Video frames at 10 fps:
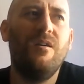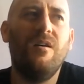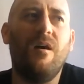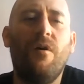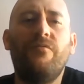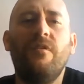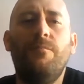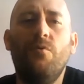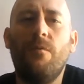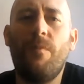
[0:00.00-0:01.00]
I've seen
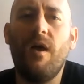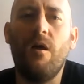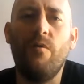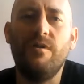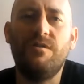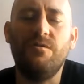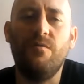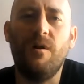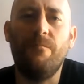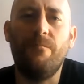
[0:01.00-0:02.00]
people compare it
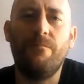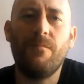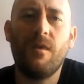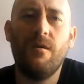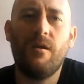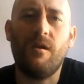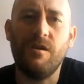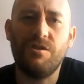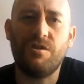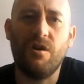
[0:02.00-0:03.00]
to
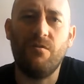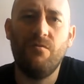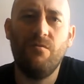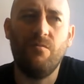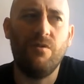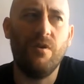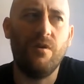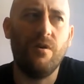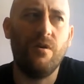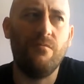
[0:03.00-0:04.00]
Klitschko with
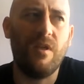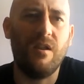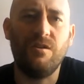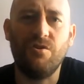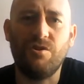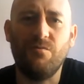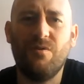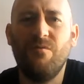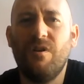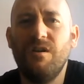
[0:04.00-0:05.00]
Anthony Joshua.
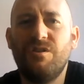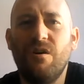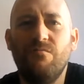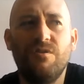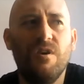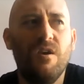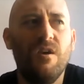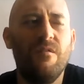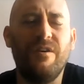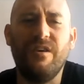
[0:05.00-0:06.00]
Well, Klitschko was
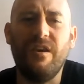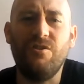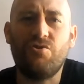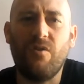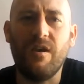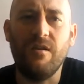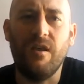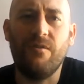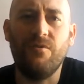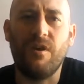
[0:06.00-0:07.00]
basically in
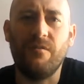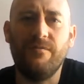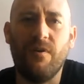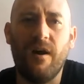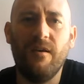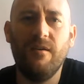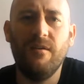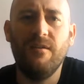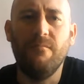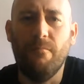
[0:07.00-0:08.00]
training for another fight,
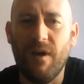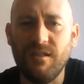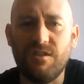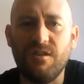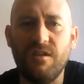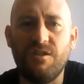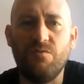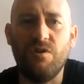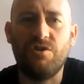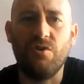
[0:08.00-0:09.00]
mentally
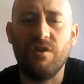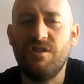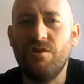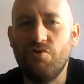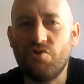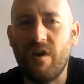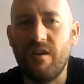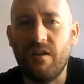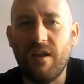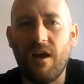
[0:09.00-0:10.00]
switched on. He's still
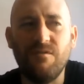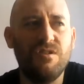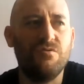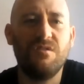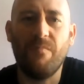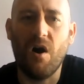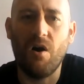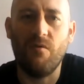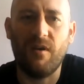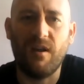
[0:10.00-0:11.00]
training now. He's still
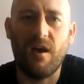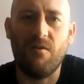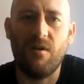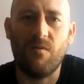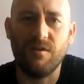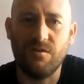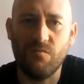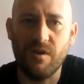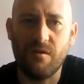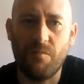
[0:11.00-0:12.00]
sparring now, like once a
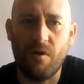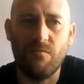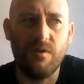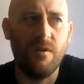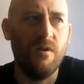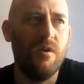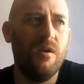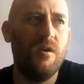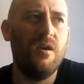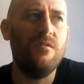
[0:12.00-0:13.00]
week apparently.
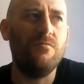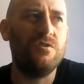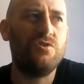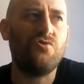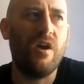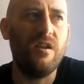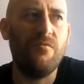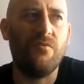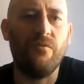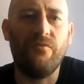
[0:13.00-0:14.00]
He was
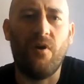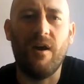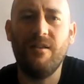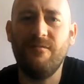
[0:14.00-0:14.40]
training for a fight,